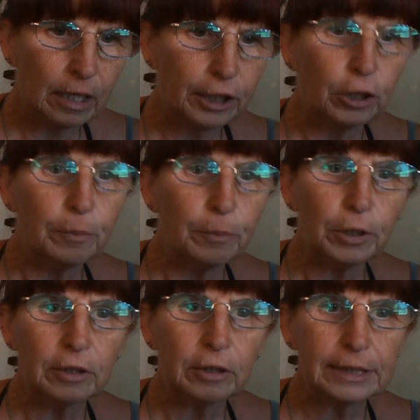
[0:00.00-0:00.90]
You can
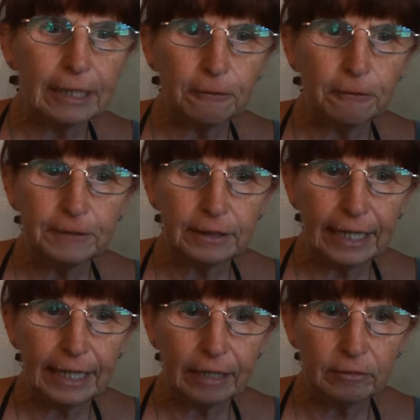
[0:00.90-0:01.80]
put yourself
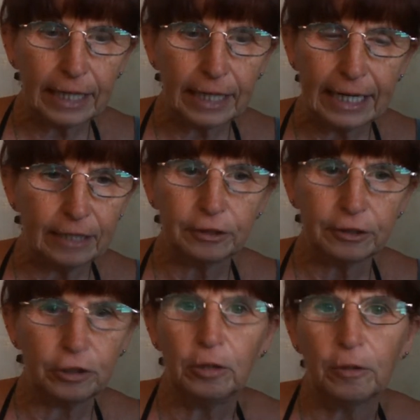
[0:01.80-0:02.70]
down here
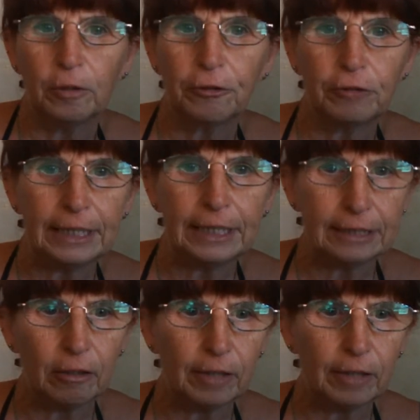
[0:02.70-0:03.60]
2 or 3
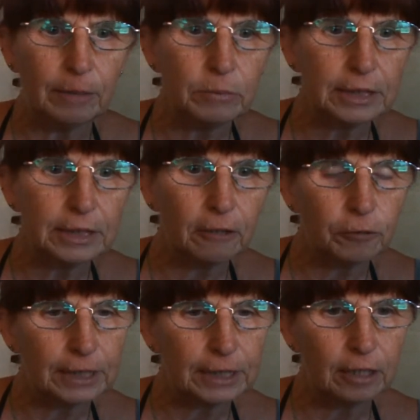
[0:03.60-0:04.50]
times. So,
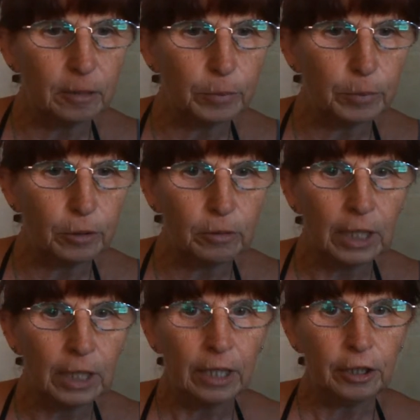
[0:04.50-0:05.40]
for example,
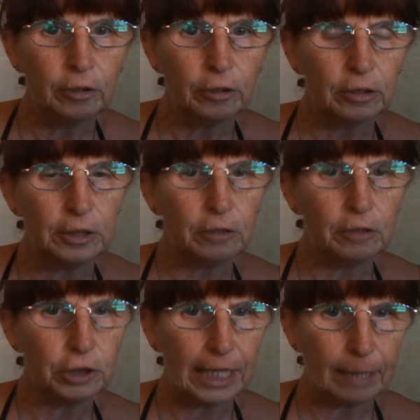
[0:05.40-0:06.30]
you could
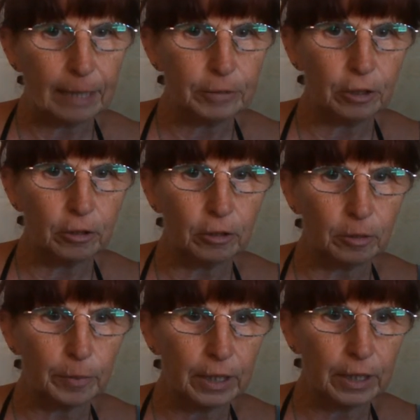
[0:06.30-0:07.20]
use your
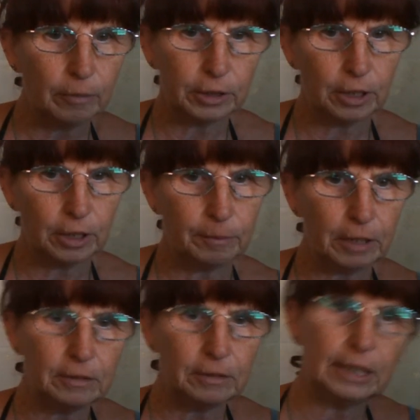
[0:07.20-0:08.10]
laptop, which I'm
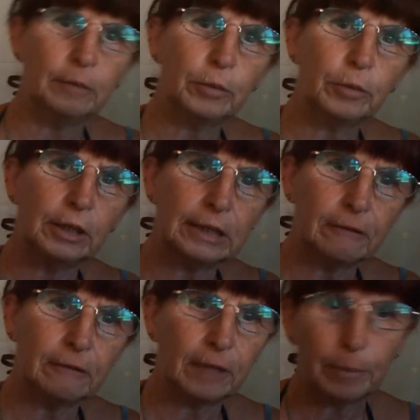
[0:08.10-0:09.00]
using, and put
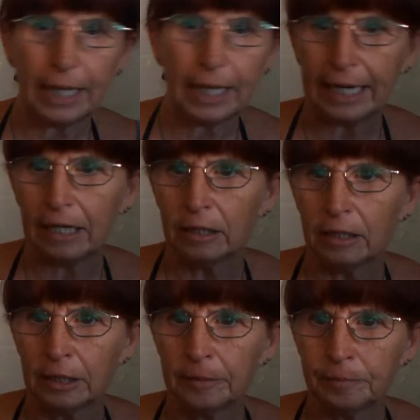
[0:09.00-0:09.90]
yourself up here.
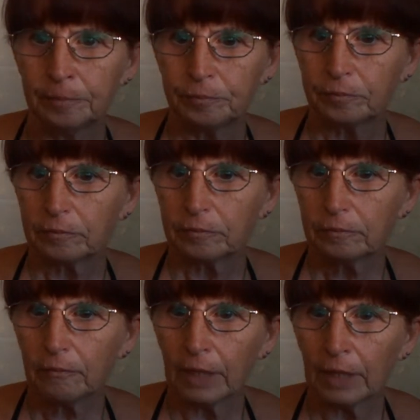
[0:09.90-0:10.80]

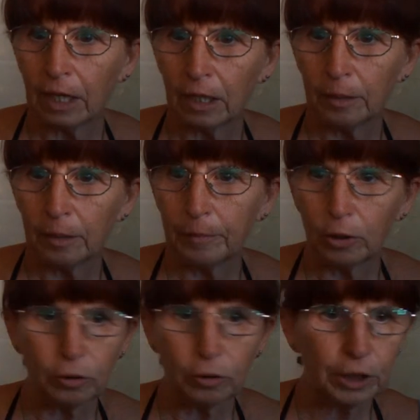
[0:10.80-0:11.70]

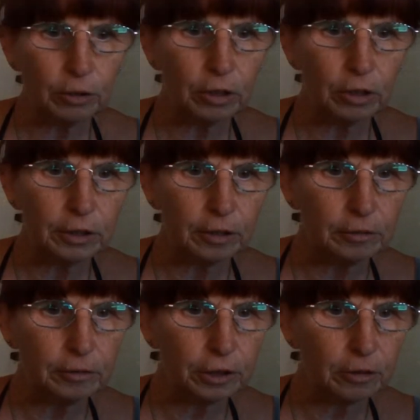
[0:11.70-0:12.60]
Or you could
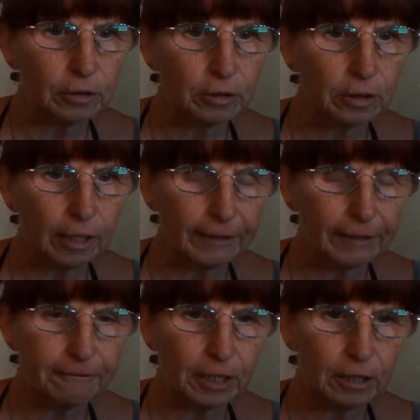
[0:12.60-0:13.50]
use your
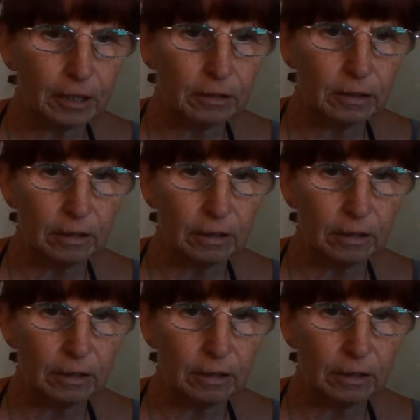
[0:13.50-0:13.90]
mobile